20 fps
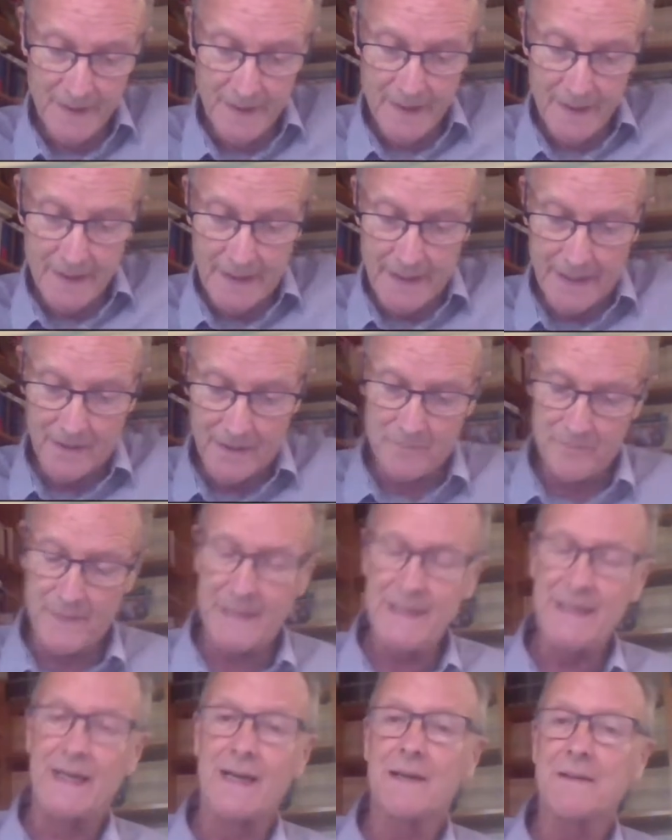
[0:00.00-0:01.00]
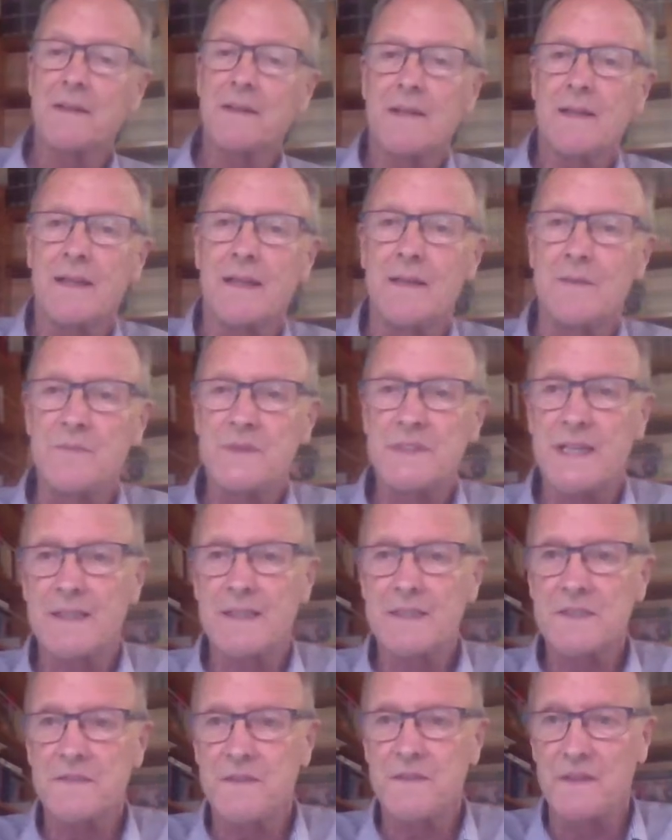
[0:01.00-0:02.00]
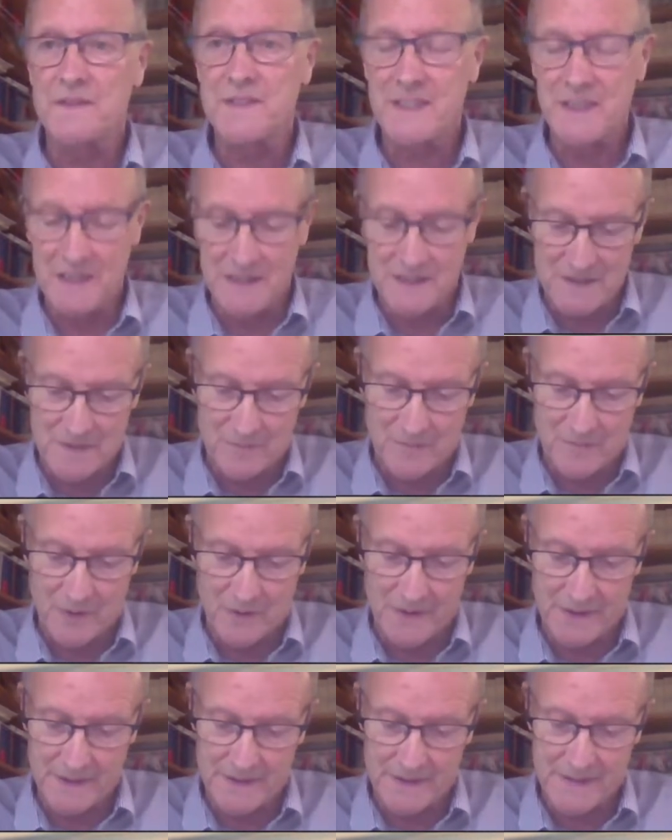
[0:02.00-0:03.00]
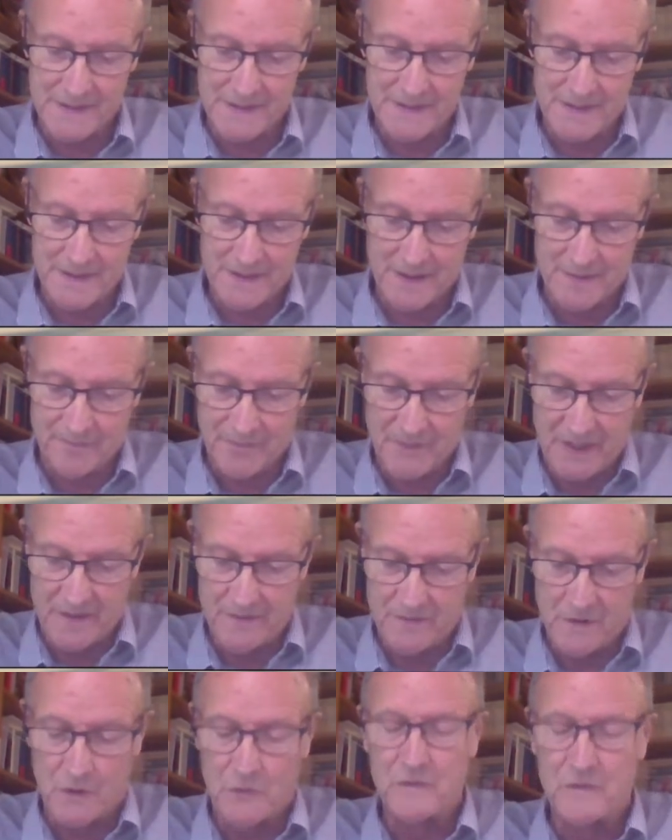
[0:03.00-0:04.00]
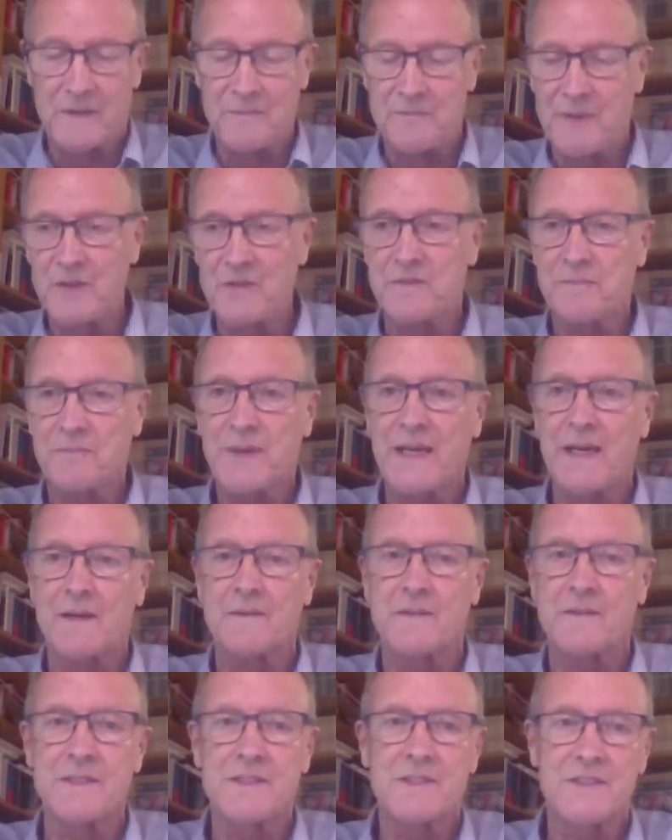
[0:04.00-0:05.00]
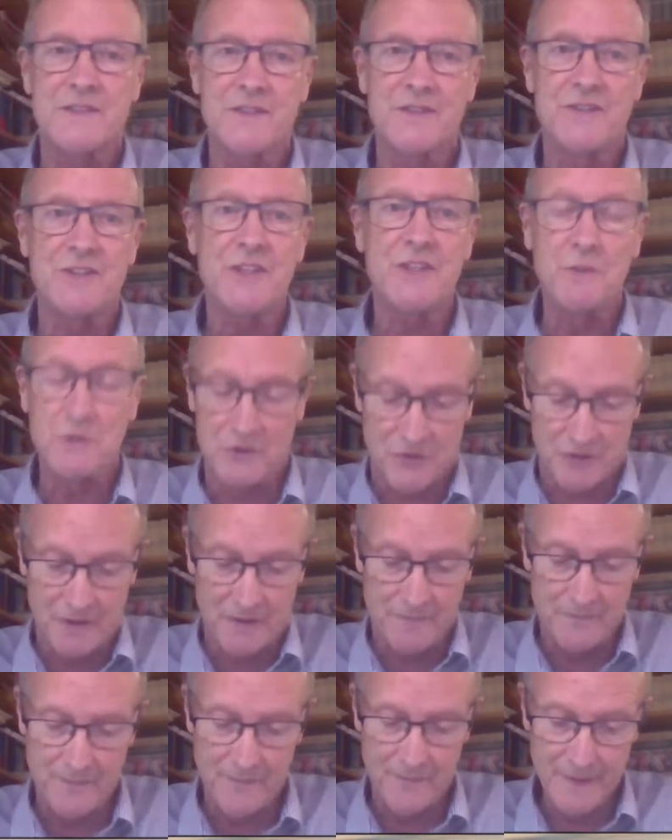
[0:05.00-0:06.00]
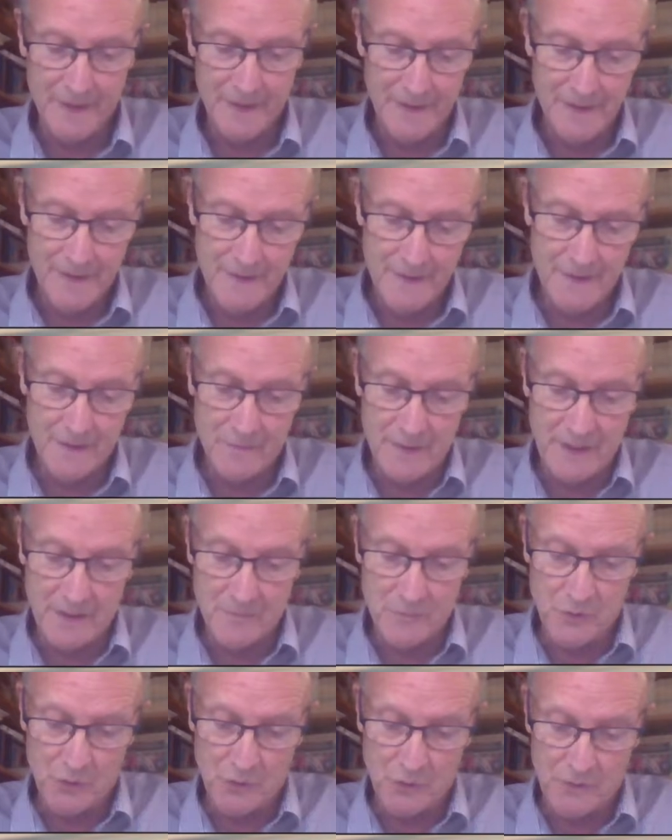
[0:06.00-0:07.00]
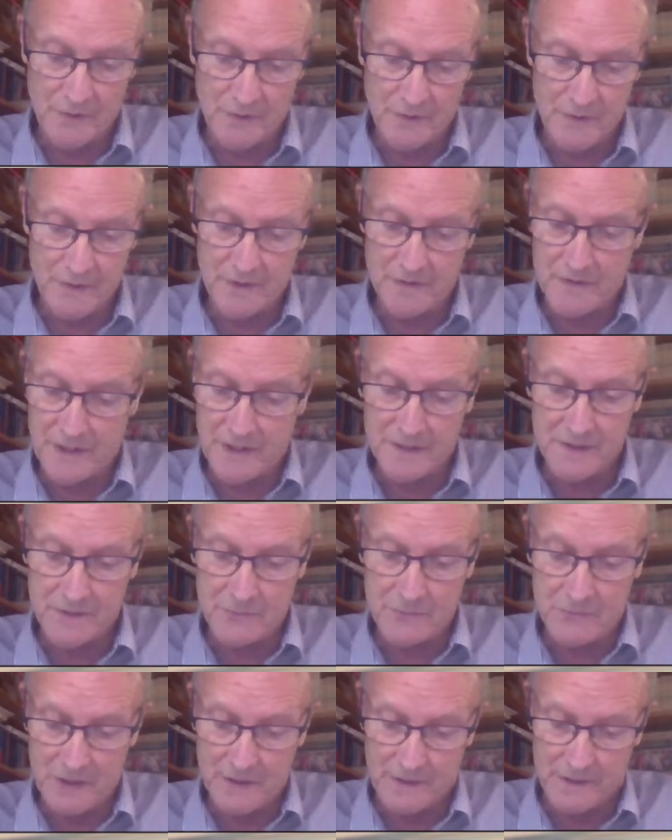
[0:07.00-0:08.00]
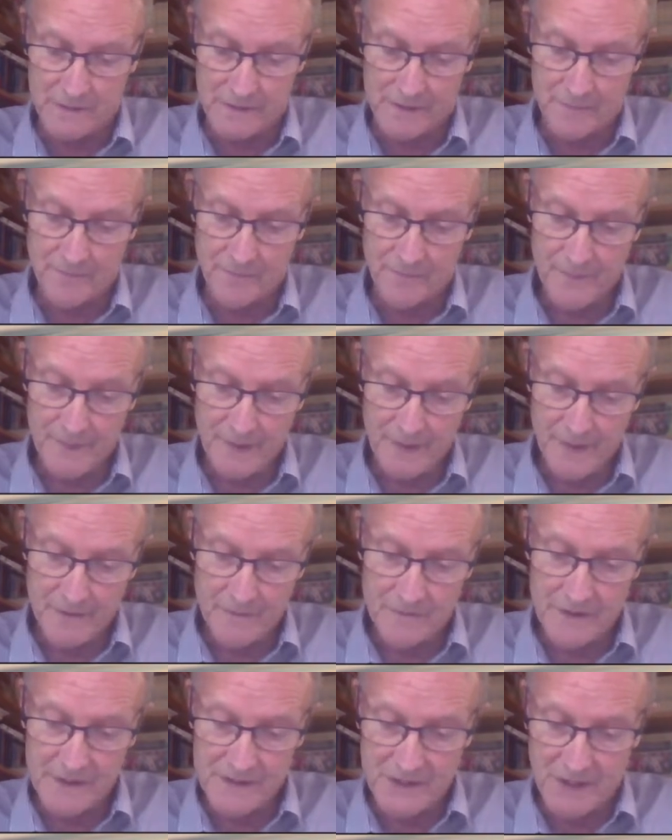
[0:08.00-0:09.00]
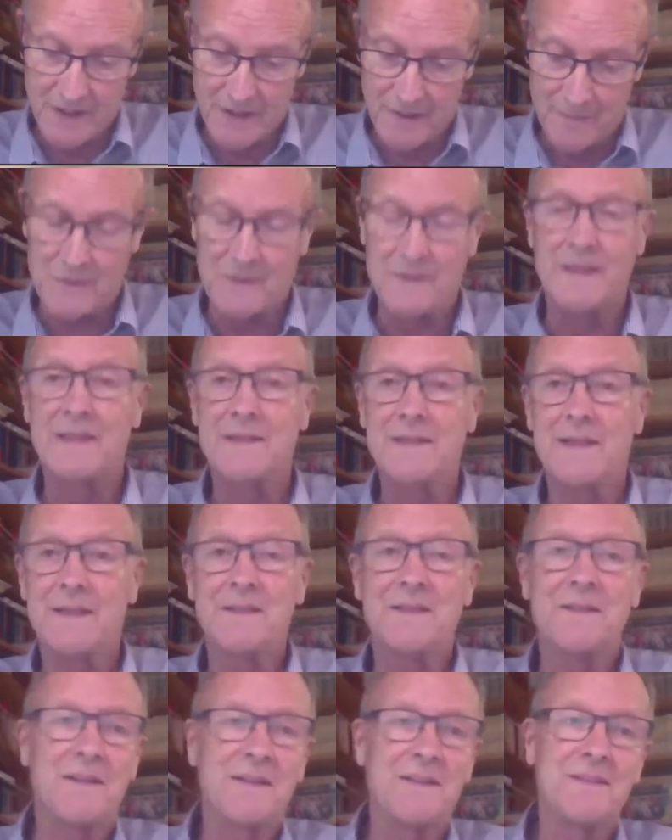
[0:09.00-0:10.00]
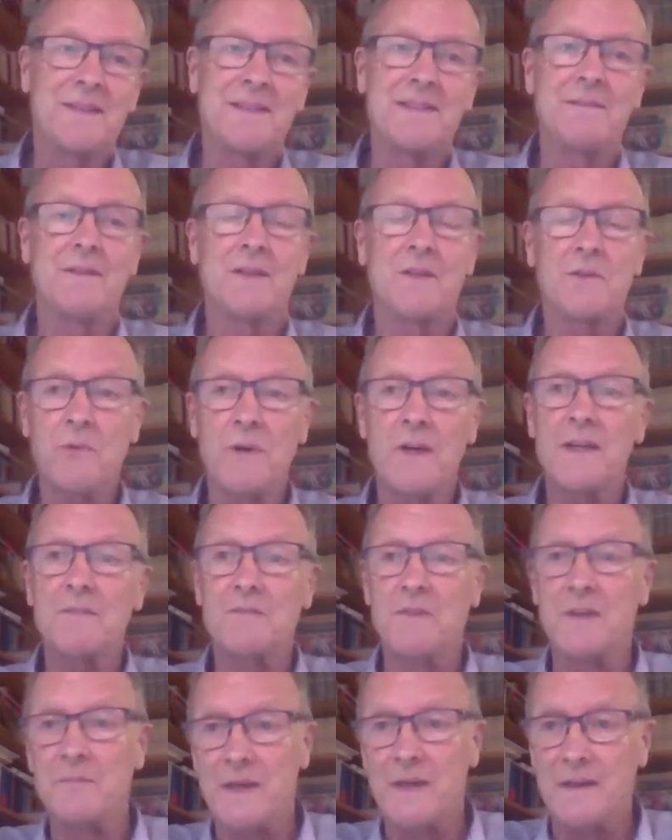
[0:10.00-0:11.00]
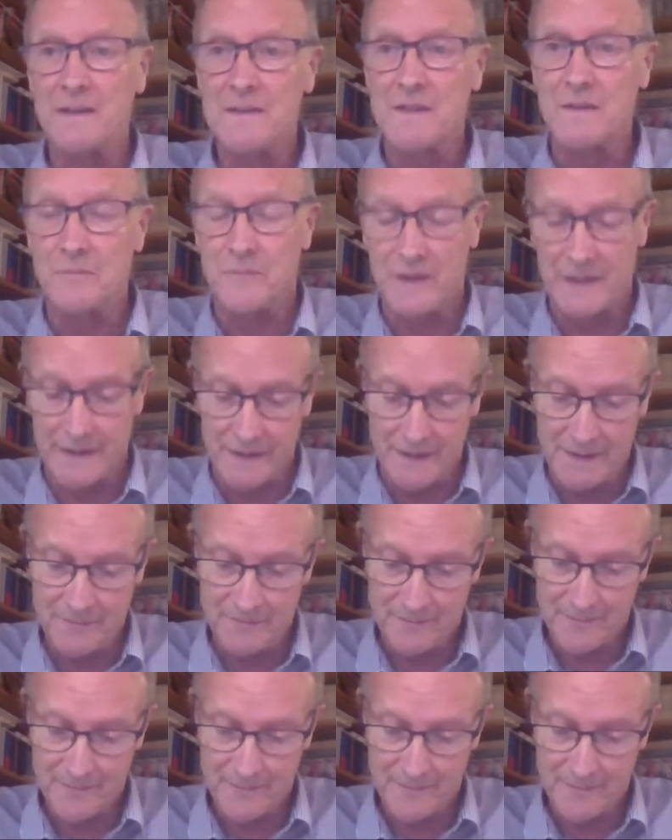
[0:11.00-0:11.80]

Now, many other claims against fertility bodies involving both parents and children are being brought around the world. For example, and quite remarkably,